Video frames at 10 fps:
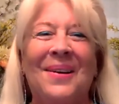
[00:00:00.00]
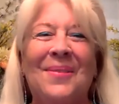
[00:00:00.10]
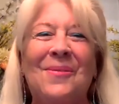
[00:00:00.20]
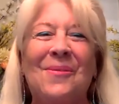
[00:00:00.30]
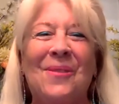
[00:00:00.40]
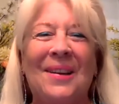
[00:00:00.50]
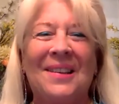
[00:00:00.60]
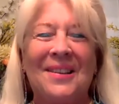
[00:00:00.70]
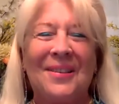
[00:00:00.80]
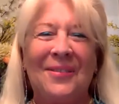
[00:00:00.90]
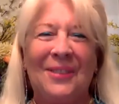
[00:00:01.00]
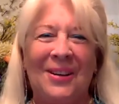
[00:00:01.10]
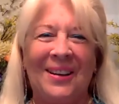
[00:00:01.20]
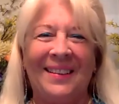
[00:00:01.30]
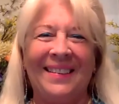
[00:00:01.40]

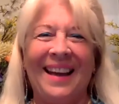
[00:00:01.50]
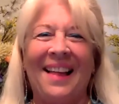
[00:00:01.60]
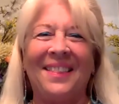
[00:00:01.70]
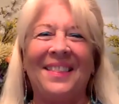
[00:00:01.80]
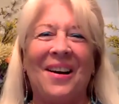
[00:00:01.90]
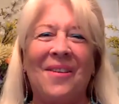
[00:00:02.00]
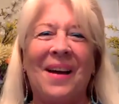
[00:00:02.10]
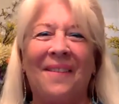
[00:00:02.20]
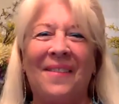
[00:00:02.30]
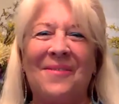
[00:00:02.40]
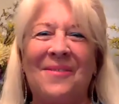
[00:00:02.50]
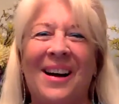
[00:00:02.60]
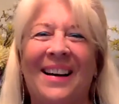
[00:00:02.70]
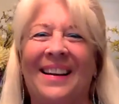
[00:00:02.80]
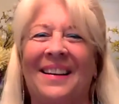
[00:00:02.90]
Wonderful. Hello,
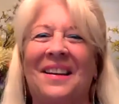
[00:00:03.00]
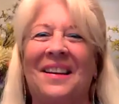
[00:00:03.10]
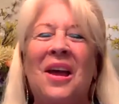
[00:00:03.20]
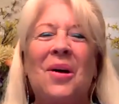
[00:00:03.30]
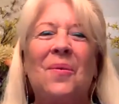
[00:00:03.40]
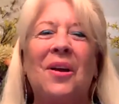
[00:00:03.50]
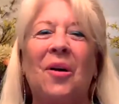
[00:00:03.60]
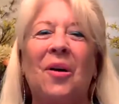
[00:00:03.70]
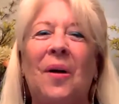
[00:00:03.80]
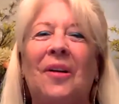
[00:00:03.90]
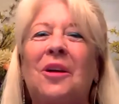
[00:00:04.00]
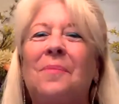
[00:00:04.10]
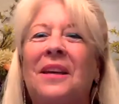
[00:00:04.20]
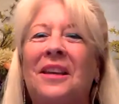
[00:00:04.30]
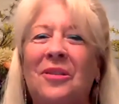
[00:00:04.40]
everyone. We are
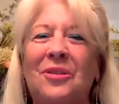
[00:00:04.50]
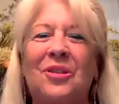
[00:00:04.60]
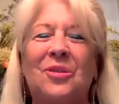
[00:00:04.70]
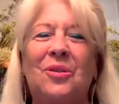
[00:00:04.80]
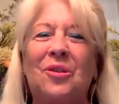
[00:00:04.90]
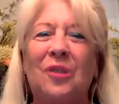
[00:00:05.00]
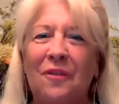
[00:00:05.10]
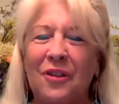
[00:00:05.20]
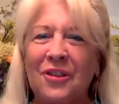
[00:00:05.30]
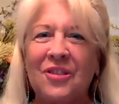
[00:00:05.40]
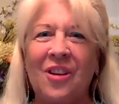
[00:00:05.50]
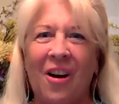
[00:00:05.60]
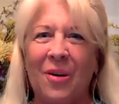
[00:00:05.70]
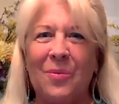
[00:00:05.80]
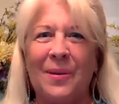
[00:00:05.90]
welcoming you to Universal
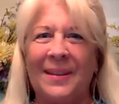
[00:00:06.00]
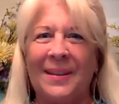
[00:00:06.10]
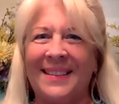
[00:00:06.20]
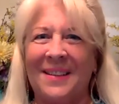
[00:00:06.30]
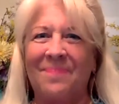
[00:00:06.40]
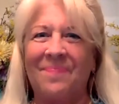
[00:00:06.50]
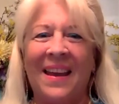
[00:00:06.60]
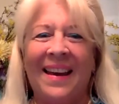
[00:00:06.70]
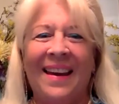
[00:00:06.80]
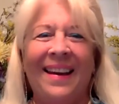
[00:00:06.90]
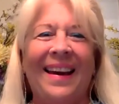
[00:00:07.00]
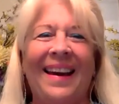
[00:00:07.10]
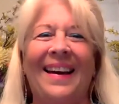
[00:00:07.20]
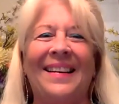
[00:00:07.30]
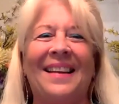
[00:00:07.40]
Heart Wisdom.
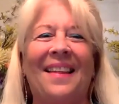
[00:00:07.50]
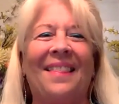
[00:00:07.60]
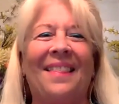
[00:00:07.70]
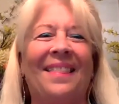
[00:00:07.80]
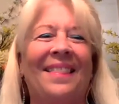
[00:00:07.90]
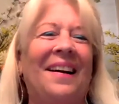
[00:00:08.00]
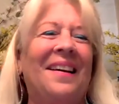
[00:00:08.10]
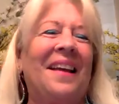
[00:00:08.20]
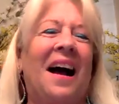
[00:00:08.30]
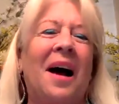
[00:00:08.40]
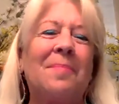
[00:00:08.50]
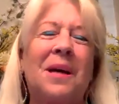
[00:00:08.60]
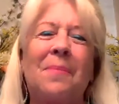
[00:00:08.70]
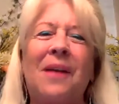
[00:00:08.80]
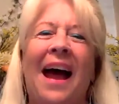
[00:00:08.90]
And I'm
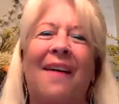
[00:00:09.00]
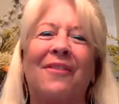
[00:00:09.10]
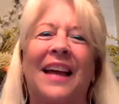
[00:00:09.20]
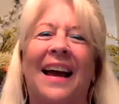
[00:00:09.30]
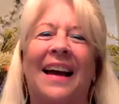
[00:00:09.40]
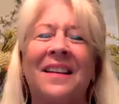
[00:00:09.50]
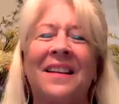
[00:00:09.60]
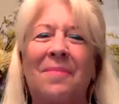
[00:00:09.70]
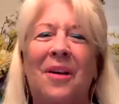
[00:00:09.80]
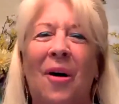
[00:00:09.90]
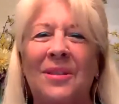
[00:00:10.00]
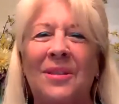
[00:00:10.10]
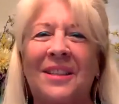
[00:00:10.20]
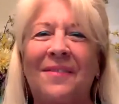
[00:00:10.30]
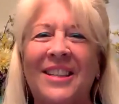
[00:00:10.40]
Deborah Haviland. I'm the host
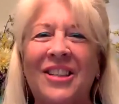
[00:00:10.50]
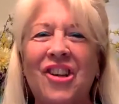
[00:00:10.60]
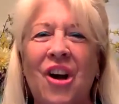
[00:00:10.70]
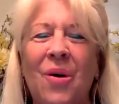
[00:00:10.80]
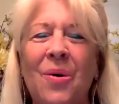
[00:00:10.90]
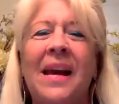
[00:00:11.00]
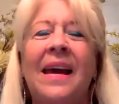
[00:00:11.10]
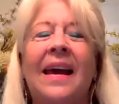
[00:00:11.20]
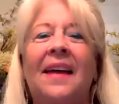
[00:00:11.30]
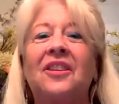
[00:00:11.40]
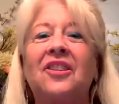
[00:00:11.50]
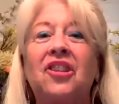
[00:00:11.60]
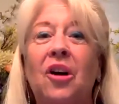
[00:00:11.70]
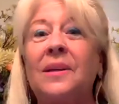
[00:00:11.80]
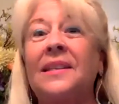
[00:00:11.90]
of this show. And the
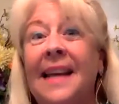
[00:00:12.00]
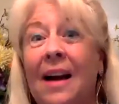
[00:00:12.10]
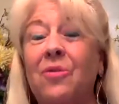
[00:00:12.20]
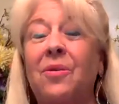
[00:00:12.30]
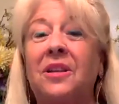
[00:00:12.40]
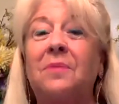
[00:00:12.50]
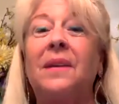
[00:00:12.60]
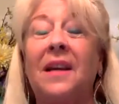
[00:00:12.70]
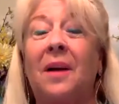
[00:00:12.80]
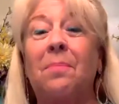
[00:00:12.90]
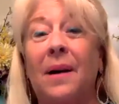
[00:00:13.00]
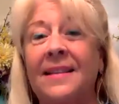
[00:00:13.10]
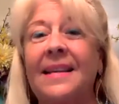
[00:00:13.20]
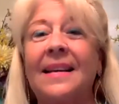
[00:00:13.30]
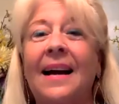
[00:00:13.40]
show is now going to be on
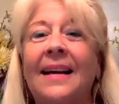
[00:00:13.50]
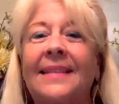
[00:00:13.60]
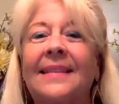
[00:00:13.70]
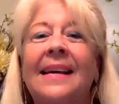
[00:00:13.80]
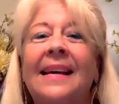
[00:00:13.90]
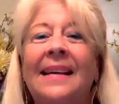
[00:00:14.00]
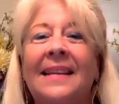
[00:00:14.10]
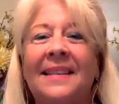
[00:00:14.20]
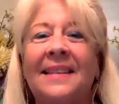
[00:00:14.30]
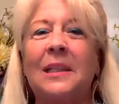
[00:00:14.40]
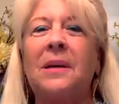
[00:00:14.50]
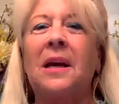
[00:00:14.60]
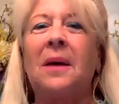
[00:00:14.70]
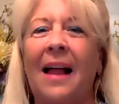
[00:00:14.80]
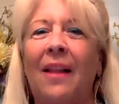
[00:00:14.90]
Monday nights, 6
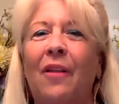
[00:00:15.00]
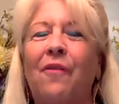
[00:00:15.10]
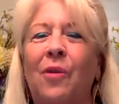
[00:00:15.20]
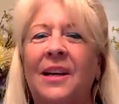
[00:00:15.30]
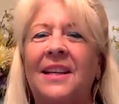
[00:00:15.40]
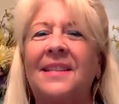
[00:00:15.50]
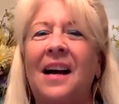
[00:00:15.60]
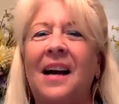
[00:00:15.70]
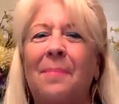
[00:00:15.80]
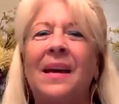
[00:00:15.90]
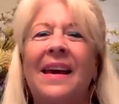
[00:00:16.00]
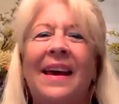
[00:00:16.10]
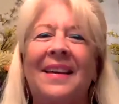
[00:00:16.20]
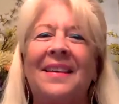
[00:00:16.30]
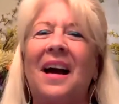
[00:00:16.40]
p.m. California time
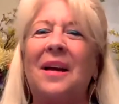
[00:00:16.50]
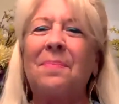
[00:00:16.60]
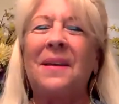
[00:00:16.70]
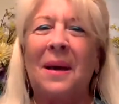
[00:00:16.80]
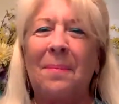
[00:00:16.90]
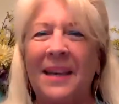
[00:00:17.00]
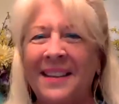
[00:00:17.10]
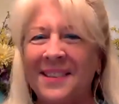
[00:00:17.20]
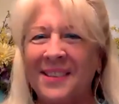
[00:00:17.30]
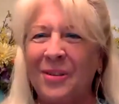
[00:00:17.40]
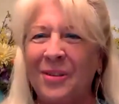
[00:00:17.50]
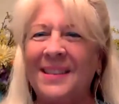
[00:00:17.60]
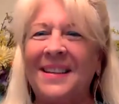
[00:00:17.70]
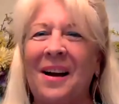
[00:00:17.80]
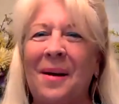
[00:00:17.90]
and 9 p.m. East Coast
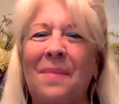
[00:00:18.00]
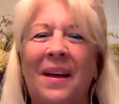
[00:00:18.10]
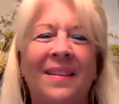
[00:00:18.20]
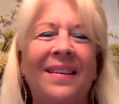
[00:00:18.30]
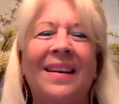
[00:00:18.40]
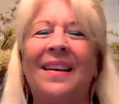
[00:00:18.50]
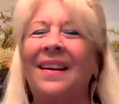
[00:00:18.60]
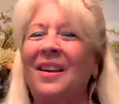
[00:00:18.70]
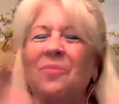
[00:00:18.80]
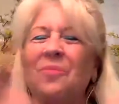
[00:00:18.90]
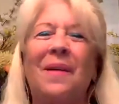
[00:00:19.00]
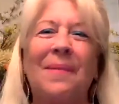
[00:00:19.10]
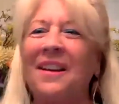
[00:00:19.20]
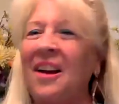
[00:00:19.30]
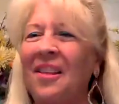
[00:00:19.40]
time. And you may be
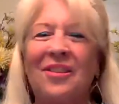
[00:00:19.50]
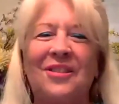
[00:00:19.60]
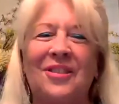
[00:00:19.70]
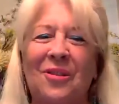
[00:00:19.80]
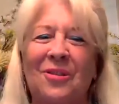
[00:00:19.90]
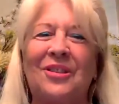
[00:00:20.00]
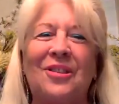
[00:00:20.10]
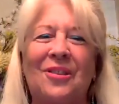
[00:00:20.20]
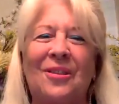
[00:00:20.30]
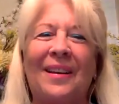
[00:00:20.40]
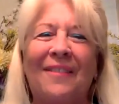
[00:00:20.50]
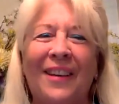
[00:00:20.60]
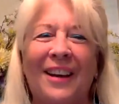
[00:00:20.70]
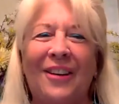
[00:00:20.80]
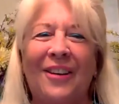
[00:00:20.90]
in other zones, so you can
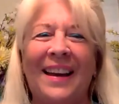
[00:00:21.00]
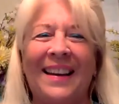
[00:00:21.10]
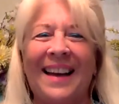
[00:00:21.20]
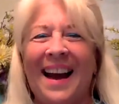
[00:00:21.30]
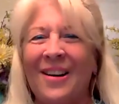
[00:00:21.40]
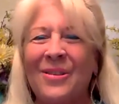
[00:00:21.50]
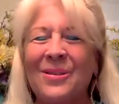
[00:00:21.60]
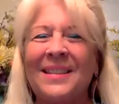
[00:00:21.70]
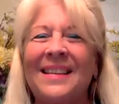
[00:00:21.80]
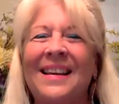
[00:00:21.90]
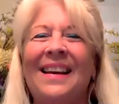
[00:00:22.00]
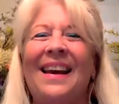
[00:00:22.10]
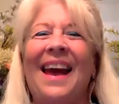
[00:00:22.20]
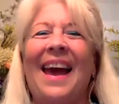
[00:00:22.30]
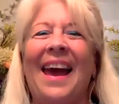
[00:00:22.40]
figure it out.
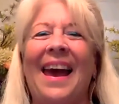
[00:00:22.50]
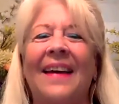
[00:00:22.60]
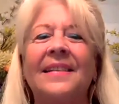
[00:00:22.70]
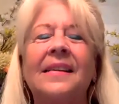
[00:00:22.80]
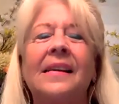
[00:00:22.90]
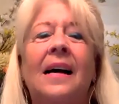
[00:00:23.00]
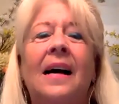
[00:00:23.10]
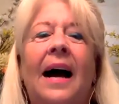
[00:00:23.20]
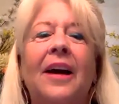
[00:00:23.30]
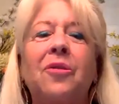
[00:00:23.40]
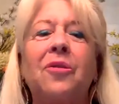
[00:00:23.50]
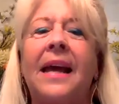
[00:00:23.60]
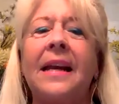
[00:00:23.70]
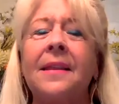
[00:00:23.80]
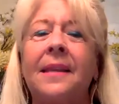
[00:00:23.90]
And I
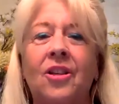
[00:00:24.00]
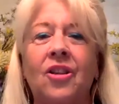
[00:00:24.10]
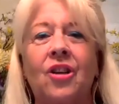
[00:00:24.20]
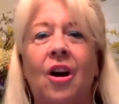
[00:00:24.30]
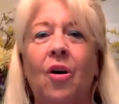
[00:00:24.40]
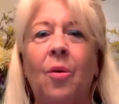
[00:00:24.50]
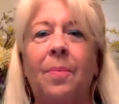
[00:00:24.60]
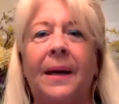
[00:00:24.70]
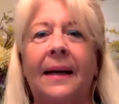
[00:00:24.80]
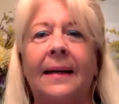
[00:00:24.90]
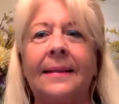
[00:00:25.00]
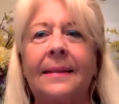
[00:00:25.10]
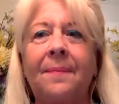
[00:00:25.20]
created this show because